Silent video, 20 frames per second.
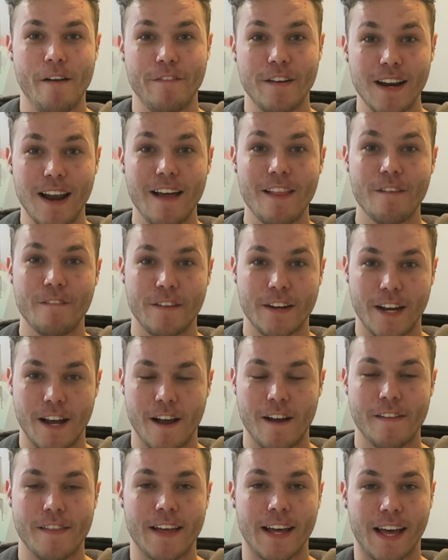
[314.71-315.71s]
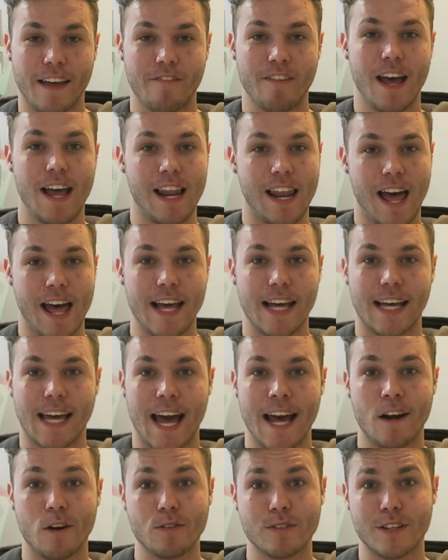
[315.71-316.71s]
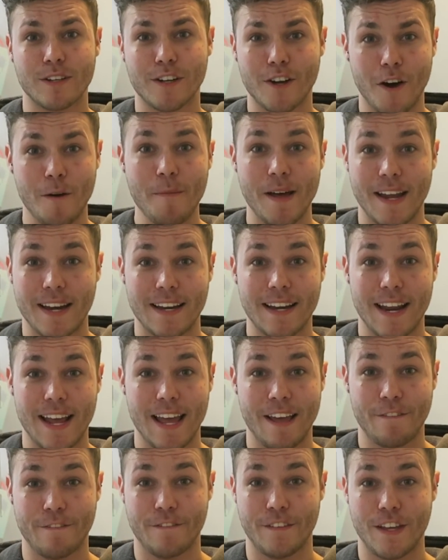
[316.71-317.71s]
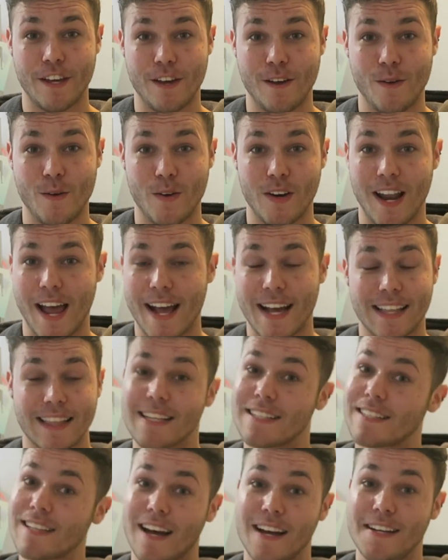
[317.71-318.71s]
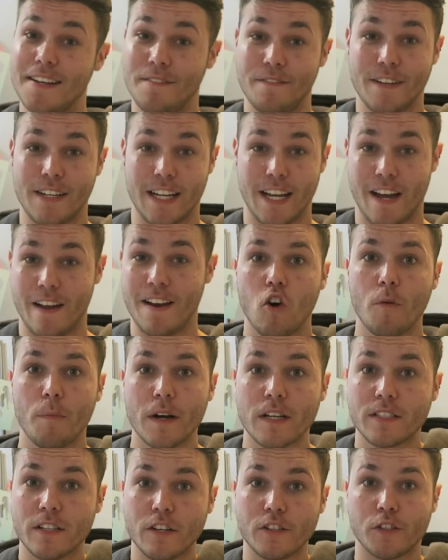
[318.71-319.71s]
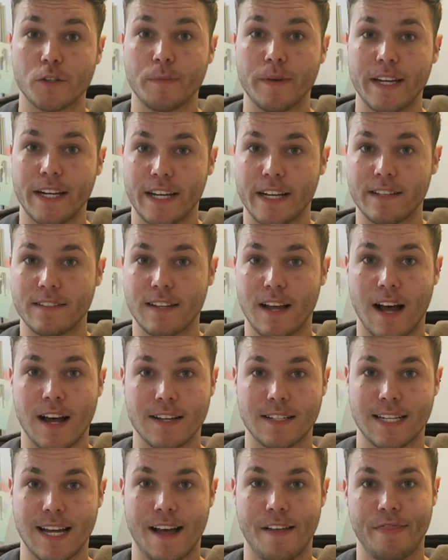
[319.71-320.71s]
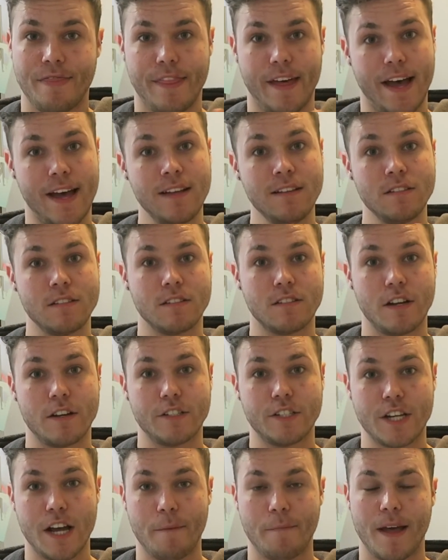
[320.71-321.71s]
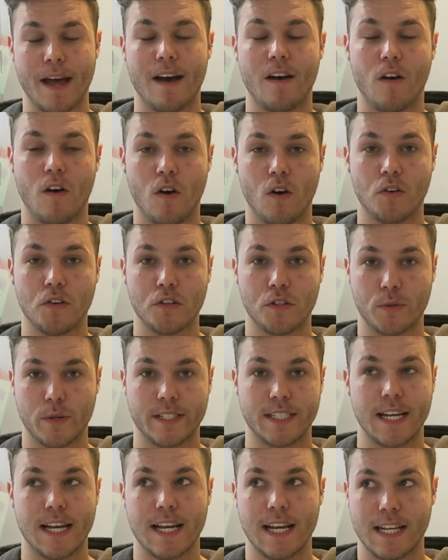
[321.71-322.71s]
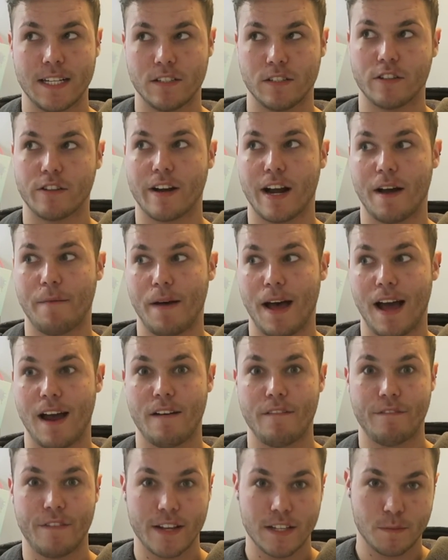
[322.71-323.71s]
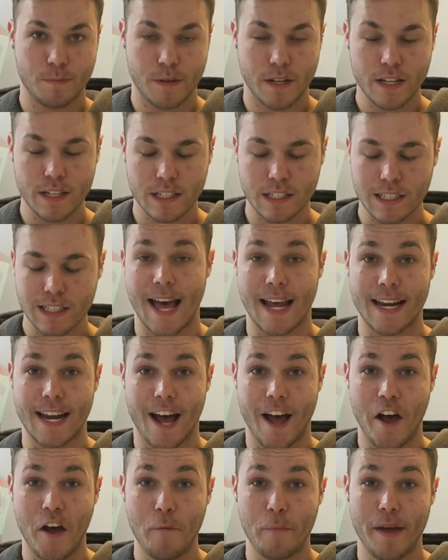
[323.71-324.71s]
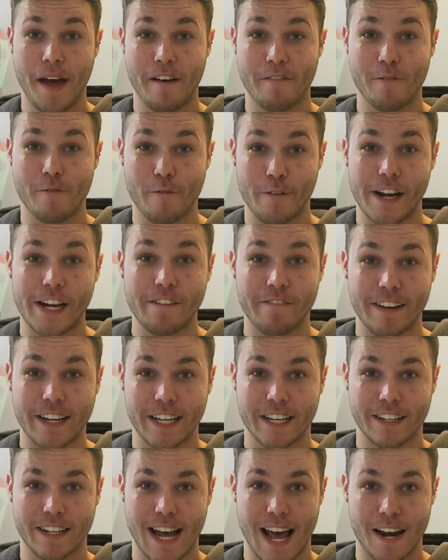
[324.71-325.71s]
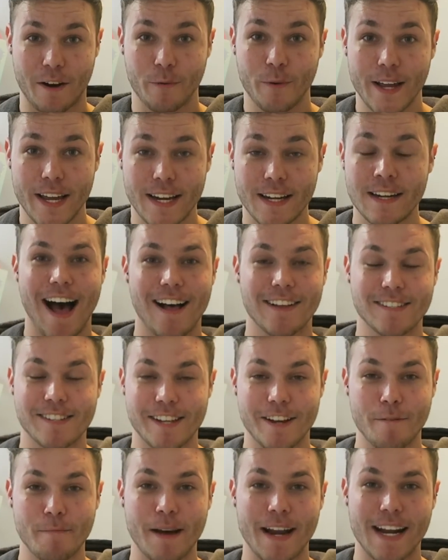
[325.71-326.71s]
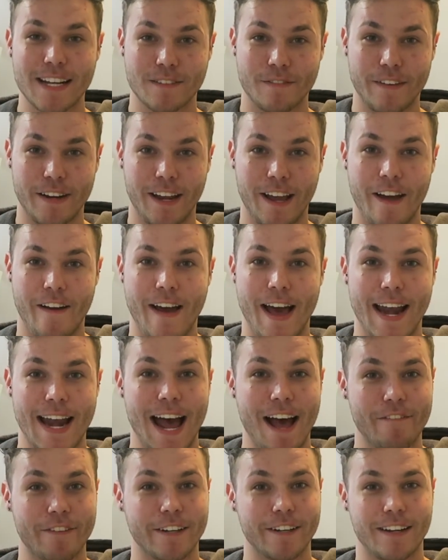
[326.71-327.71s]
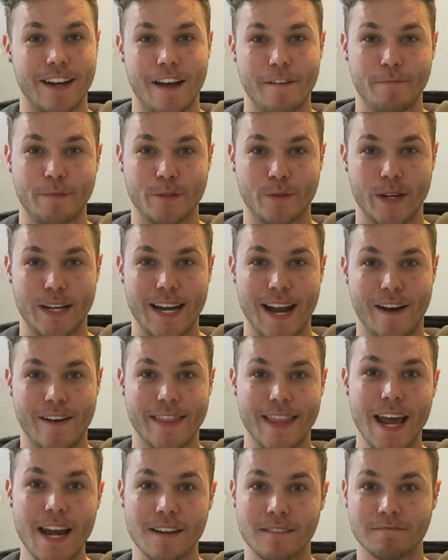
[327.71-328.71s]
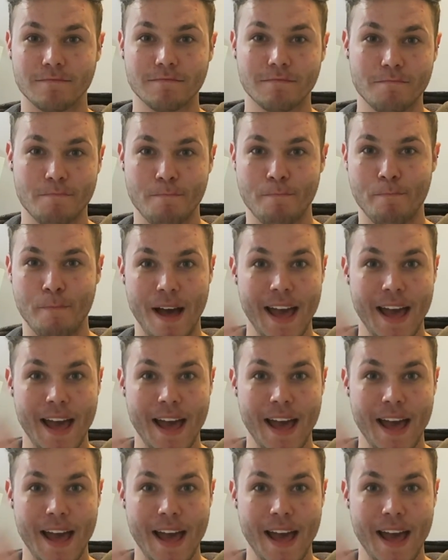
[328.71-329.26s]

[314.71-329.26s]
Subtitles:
If you like the video, then give it a like and also comment if you like this kind of video. All my social medias are down there, so check me out on Twitter, Instagram and Facebook. And I hope you have a really, really good Halloween. I'll see you in my next video and have a good life between now and then.